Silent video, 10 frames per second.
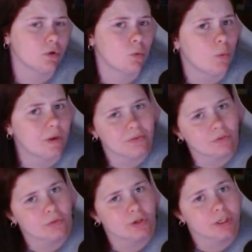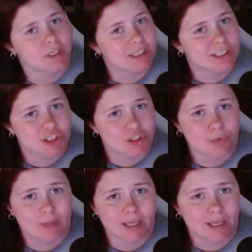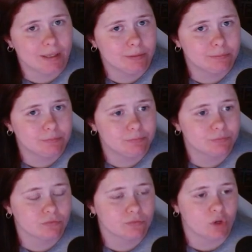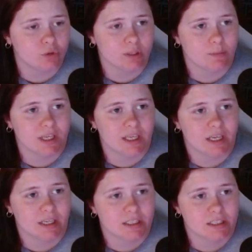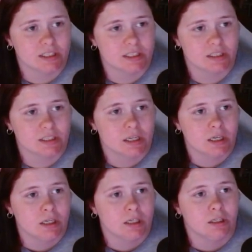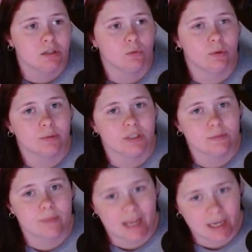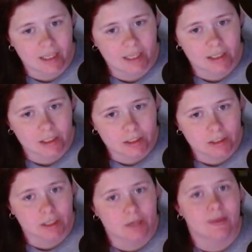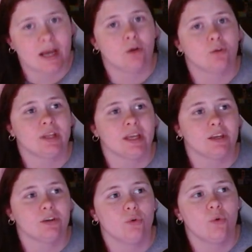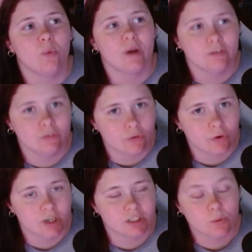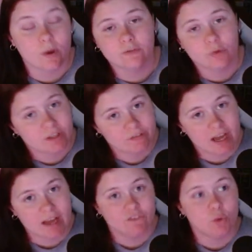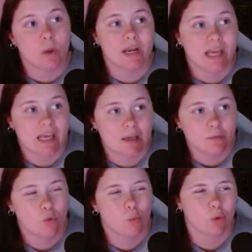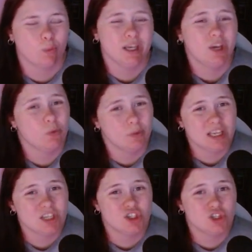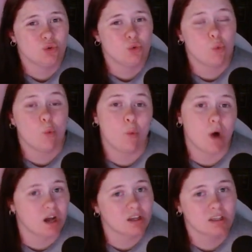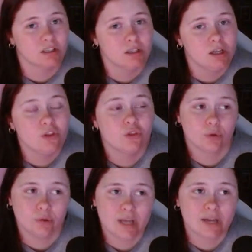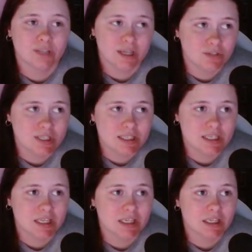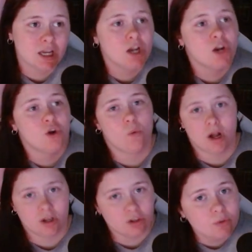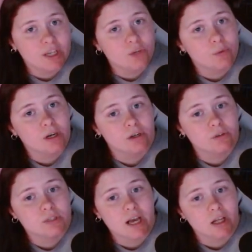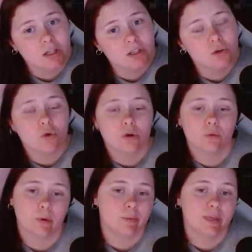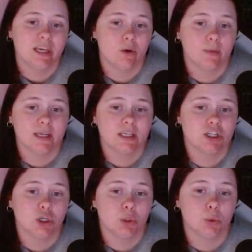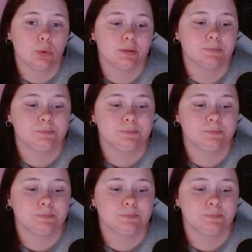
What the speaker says: 1:30 to 2 a.m. Only because we were debating about like 12:45 to 1 a.m. Were we going to walk through downtown Disney, walk all the way to our hotel, or were we going to